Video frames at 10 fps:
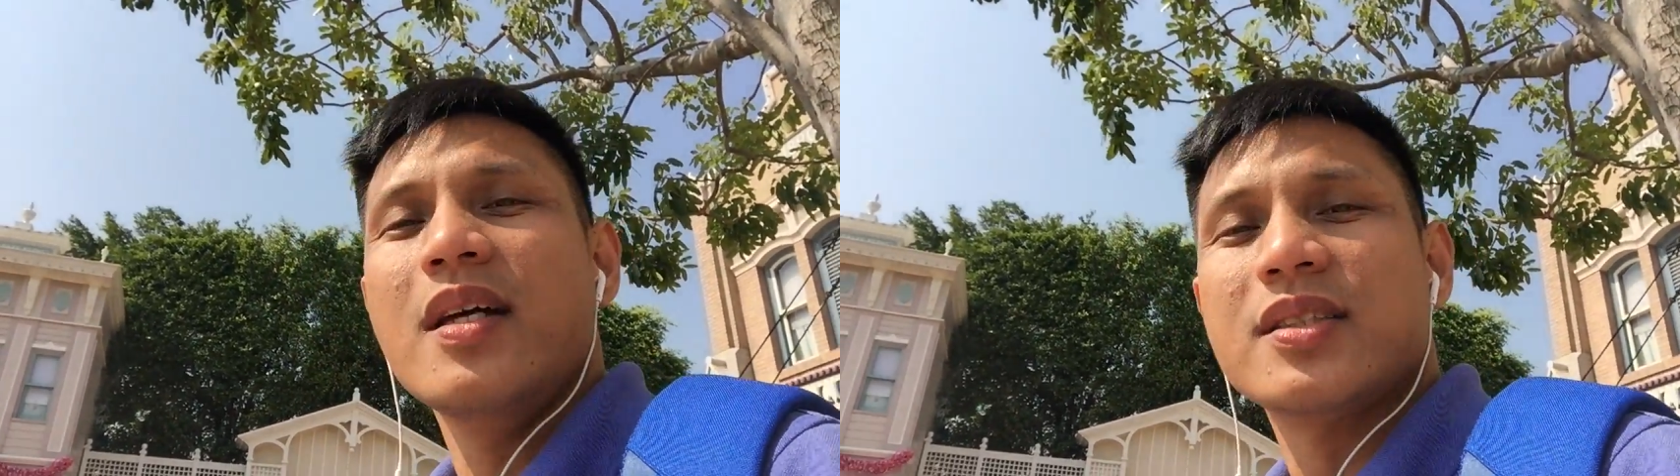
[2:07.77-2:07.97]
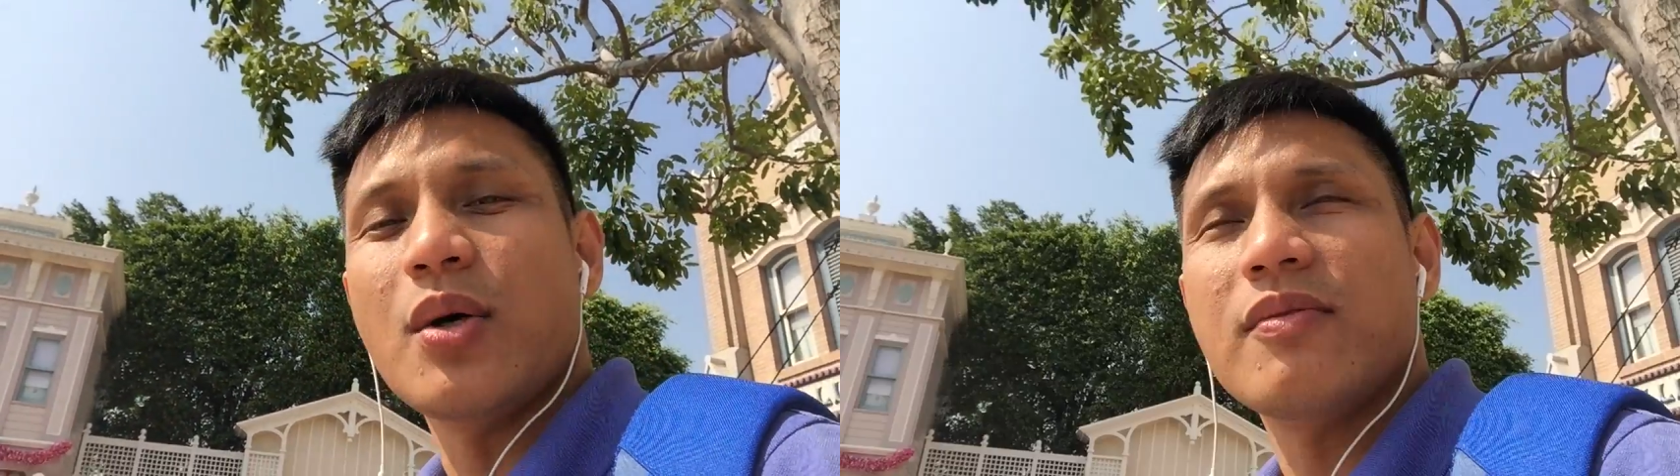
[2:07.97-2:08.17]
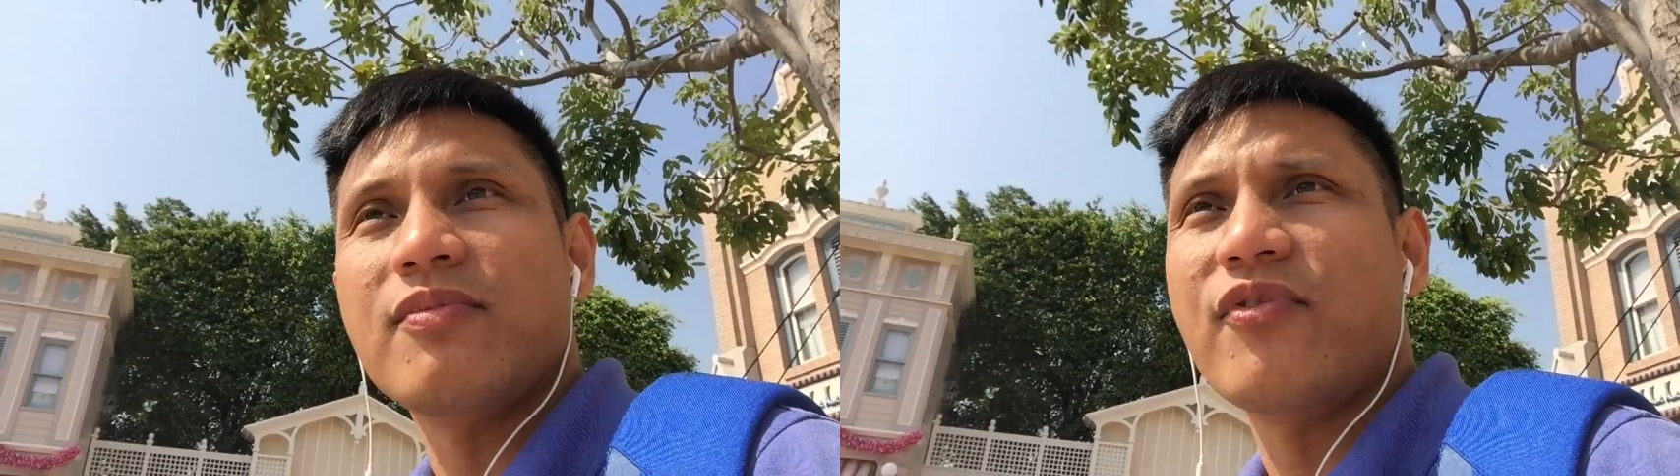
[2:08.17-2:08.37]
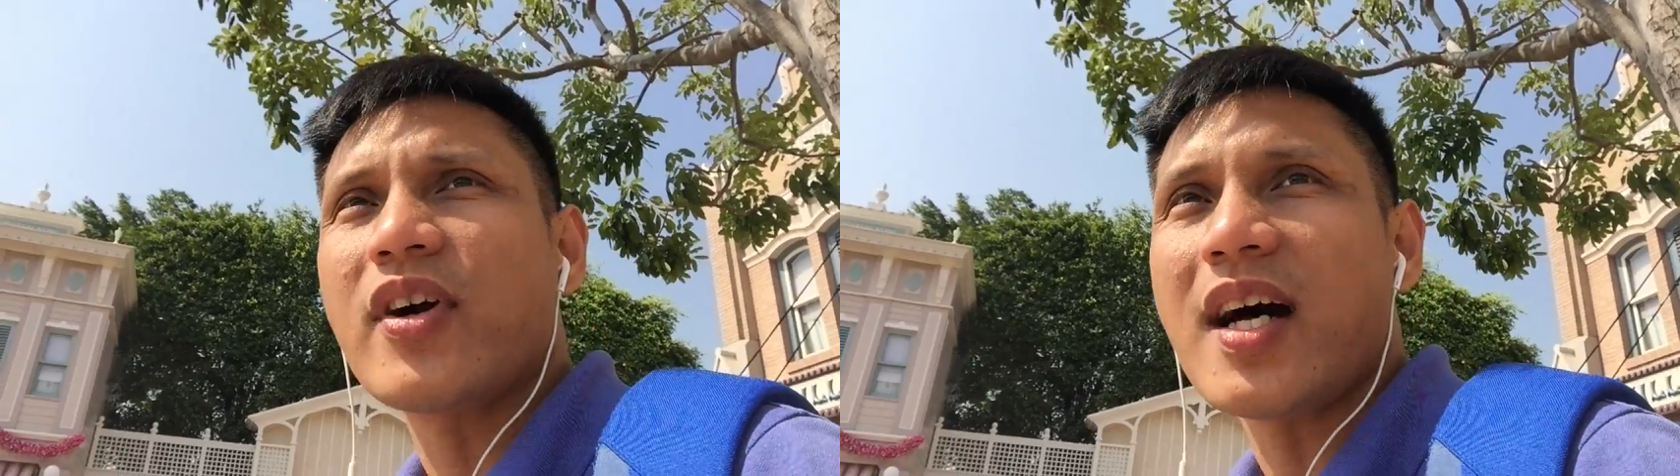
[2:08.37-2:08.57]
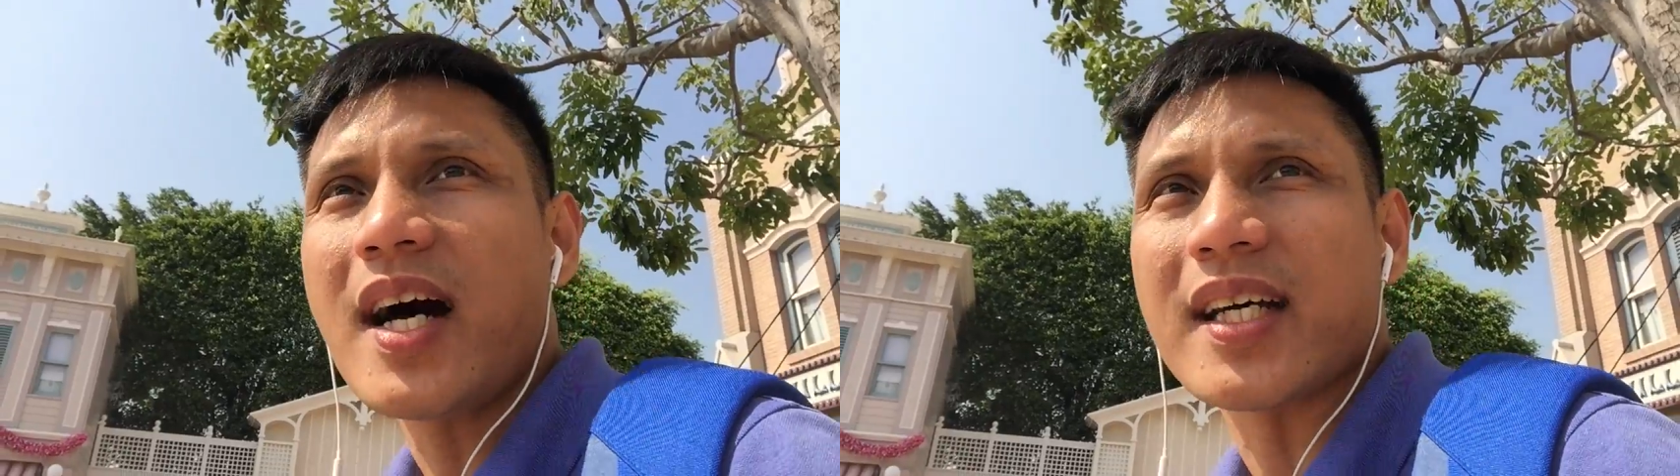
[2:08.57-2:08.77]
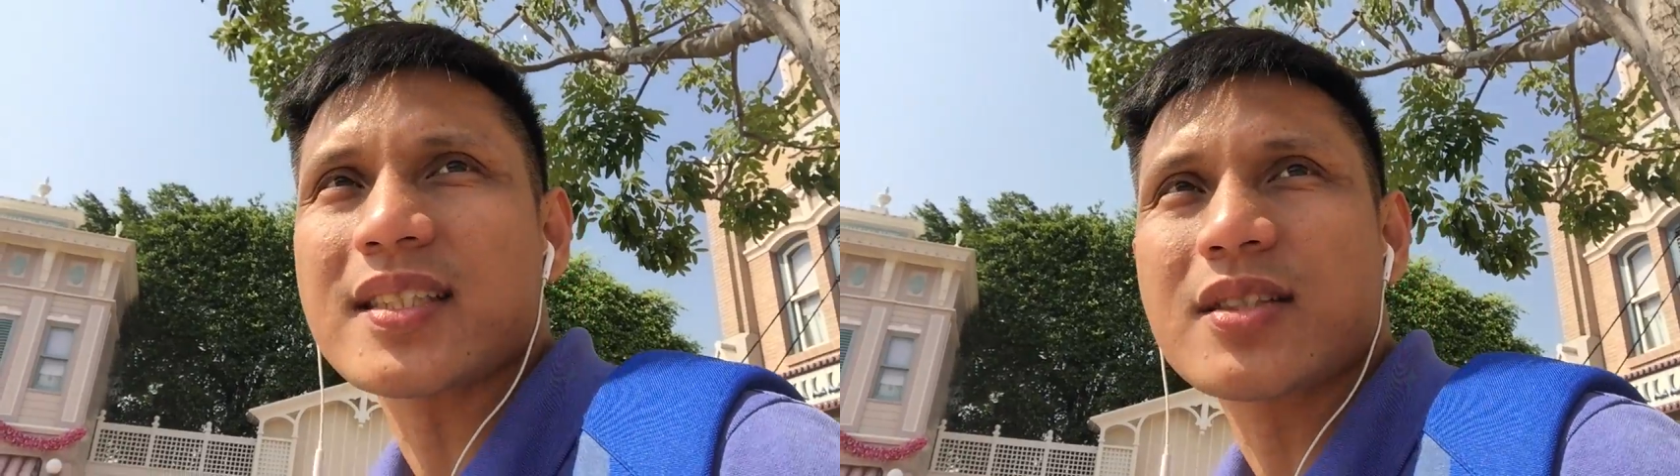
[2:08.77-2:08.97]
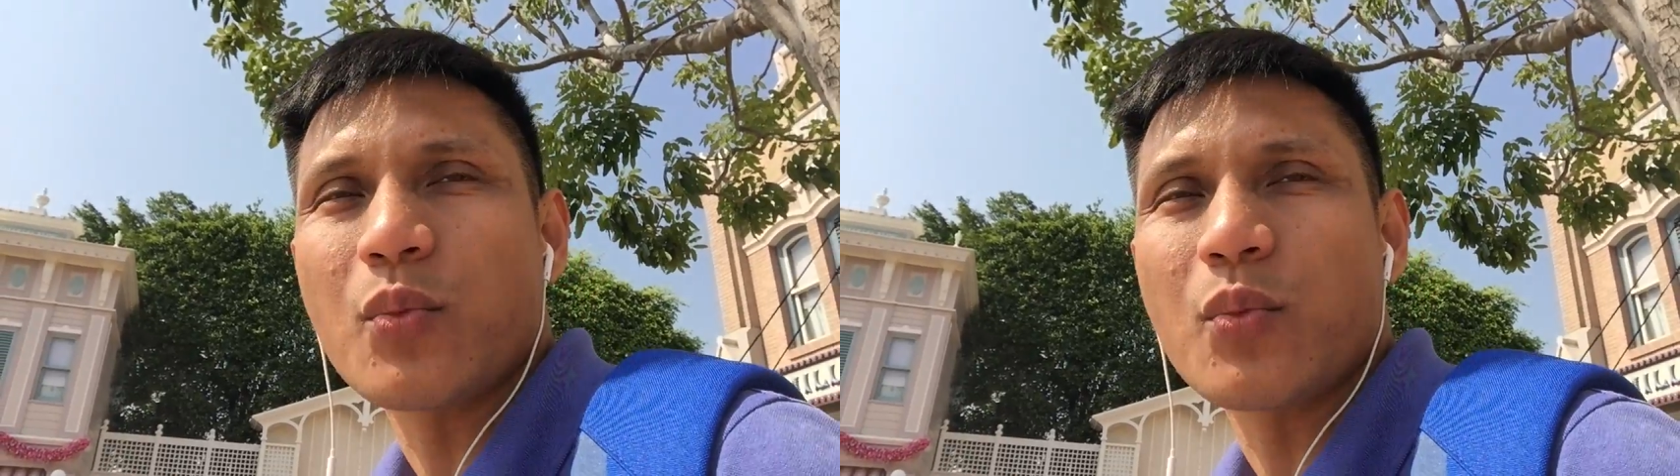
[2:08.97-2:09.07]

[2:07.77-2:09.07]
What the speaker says: So for us,